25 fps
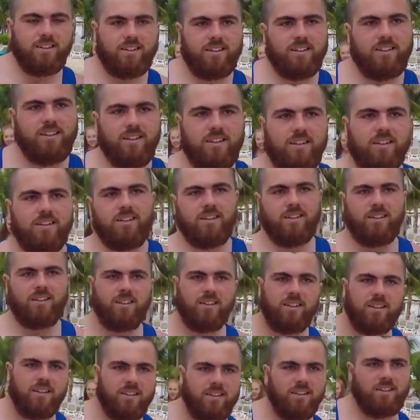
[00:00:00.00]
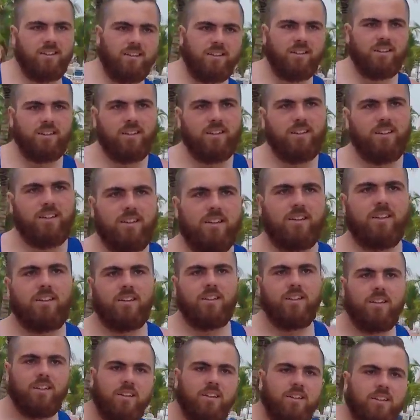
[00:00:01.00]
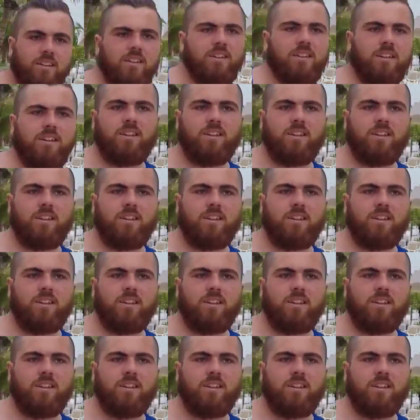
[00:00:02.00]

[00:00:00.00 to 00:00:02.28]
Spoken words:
near the beach, which is open for lunch. The